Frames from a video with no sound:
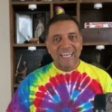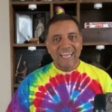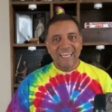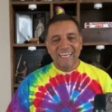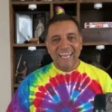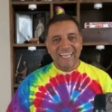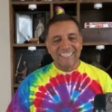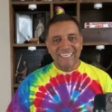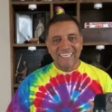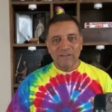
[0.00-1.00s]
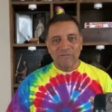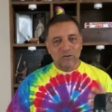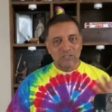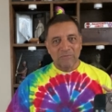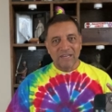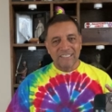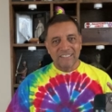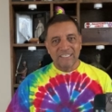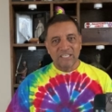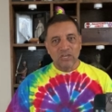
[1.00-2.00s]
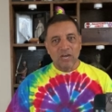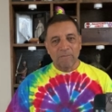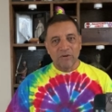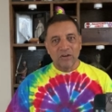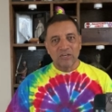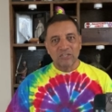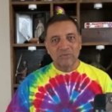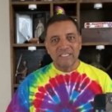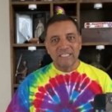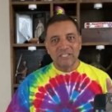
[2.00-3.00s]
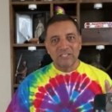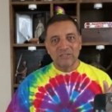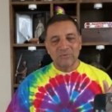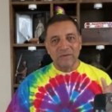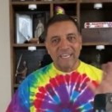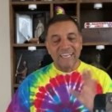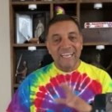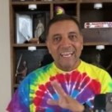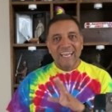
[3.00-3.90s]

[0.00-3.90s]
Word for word: And at the end, of course, I would like to see Chopper and R2D2 win